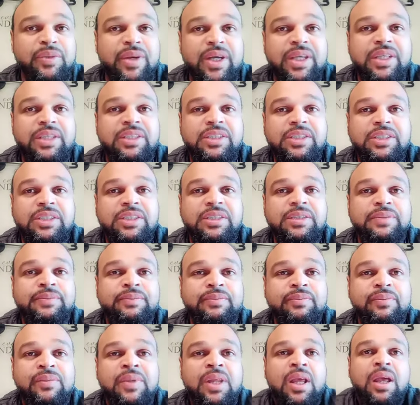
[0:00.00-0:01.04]
I can see.
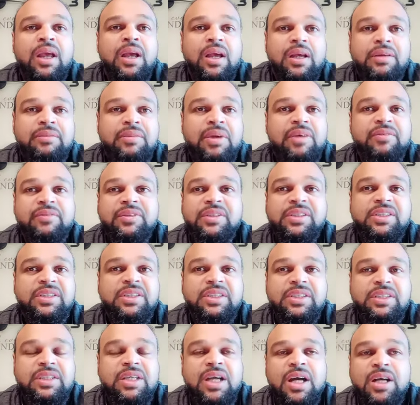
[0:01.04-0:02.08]
I have to
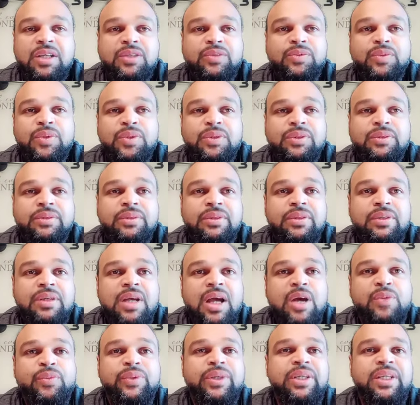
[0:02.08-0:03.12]
seek God's word.
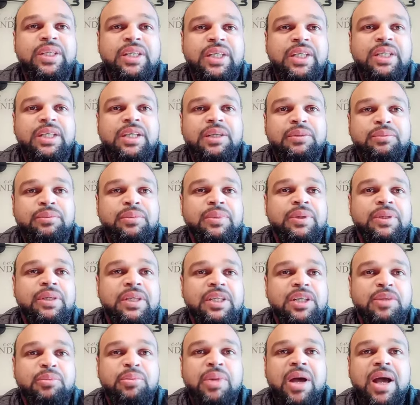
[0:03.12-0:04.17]
I would lead them
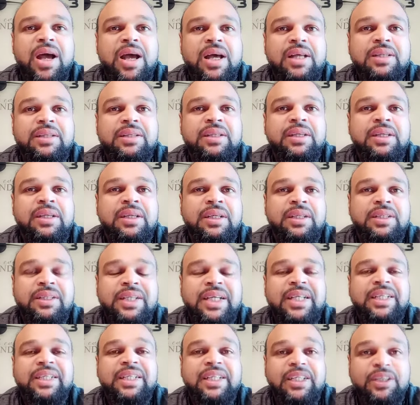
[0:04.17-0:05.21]
in a path
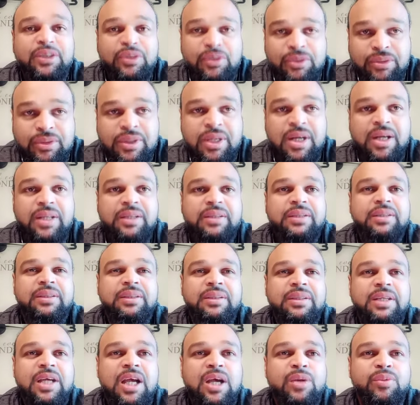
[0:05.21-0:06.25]
that they know not.
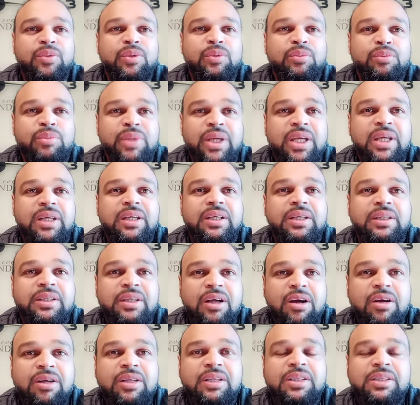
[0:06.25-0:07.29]
I will make
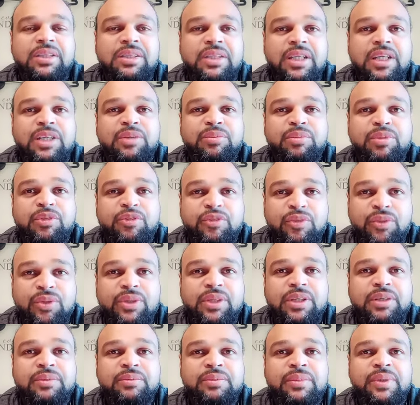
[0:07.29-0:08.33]
darkness light before
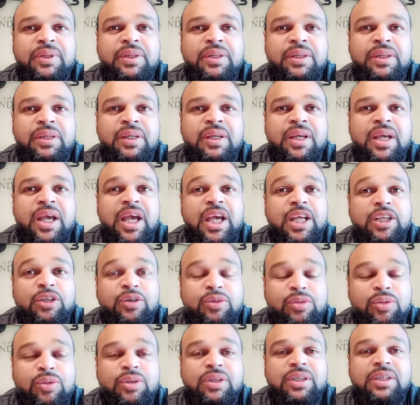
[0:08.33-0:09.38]
them and
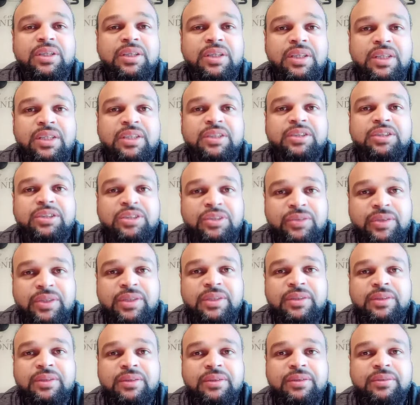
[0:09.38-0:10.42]
crooked things straight.
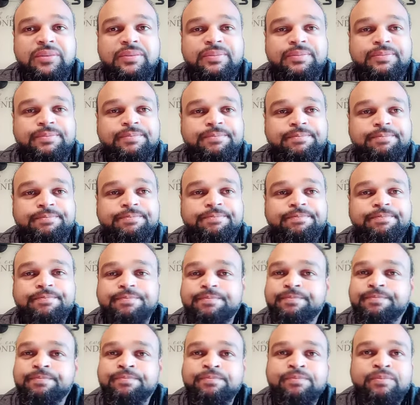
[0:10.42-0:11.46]
Hmm.
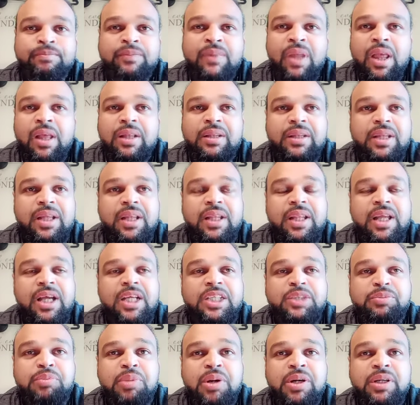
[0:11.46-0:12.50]
That
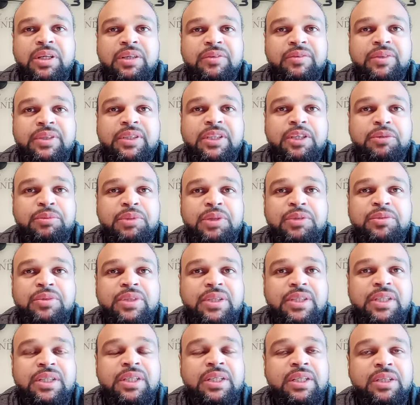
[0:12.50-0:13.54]
last part, every time I
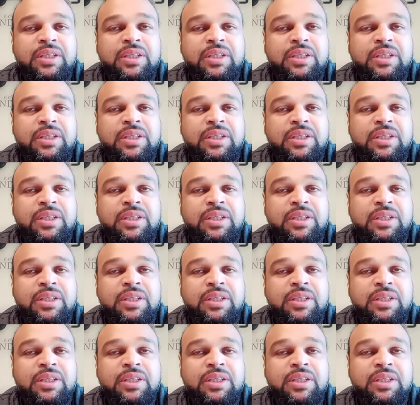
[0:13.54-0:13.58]
read it,